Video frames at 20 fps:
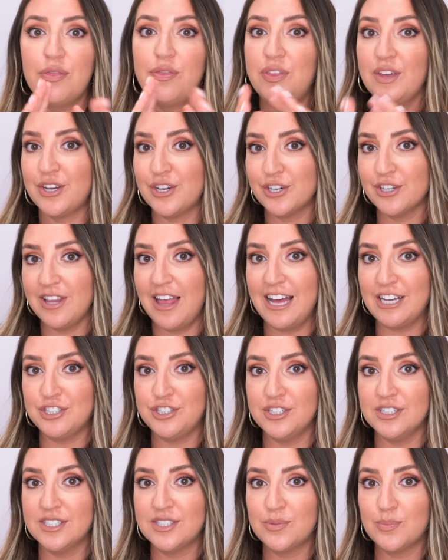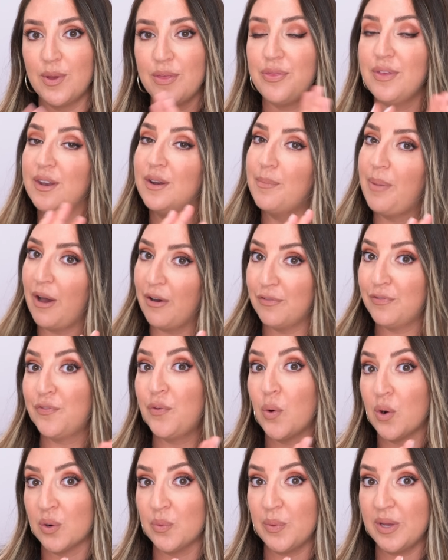thicker lashes within about
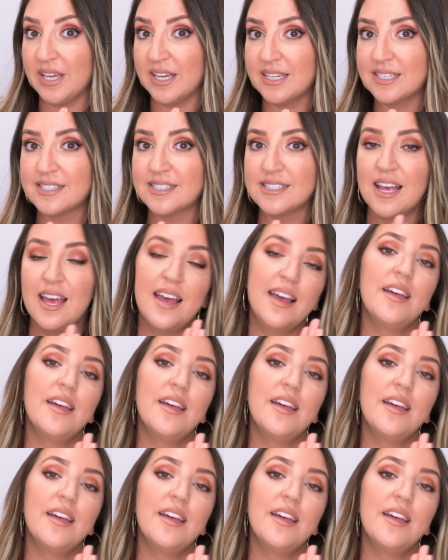4 weeks.